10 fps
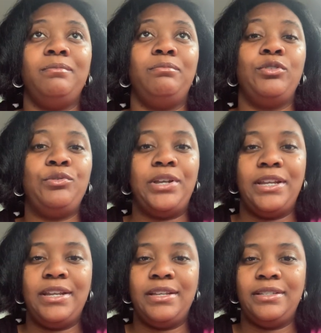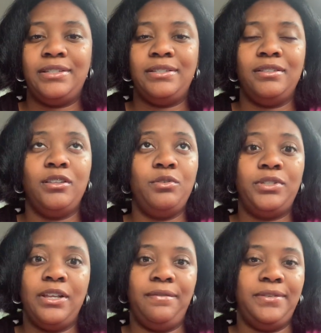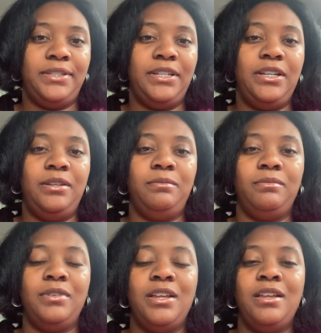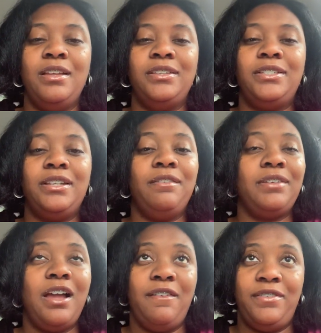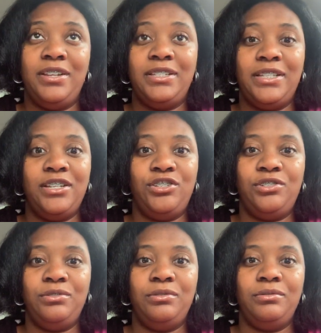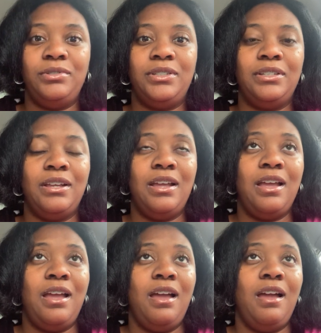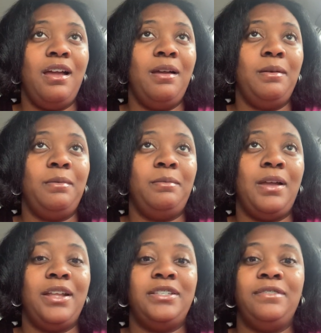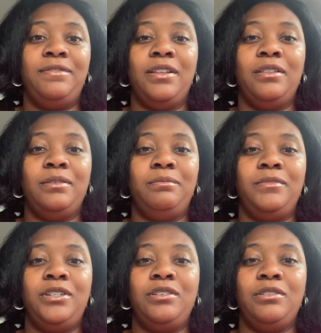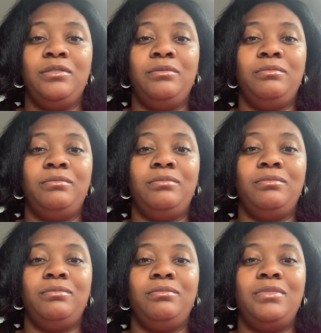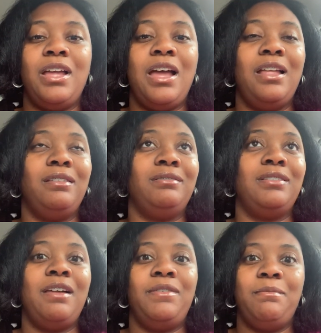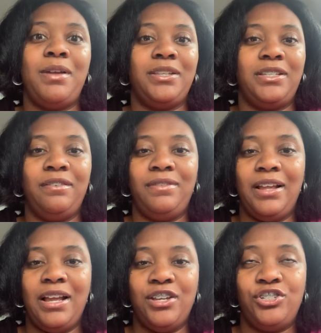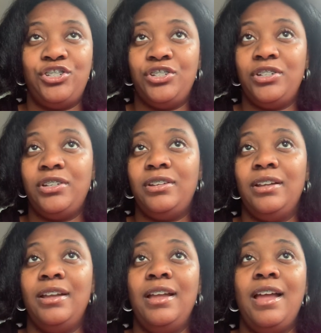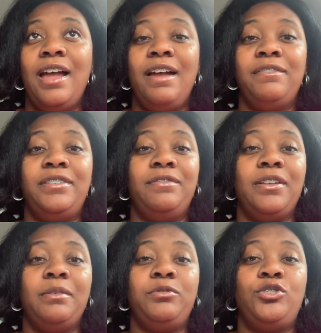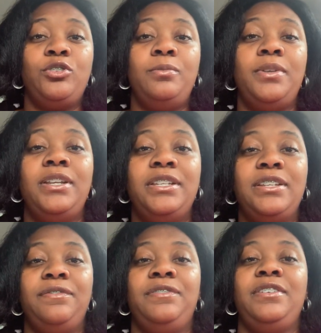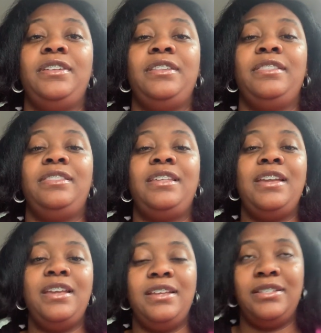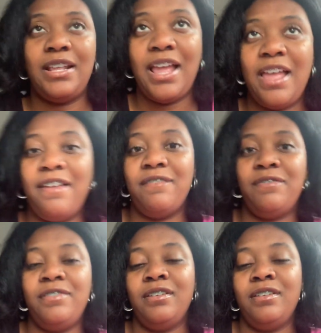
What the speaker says: brokenness, low self-esteem, self-confidence issues. I developed, not loving myself like I should. I've developed so many different things that have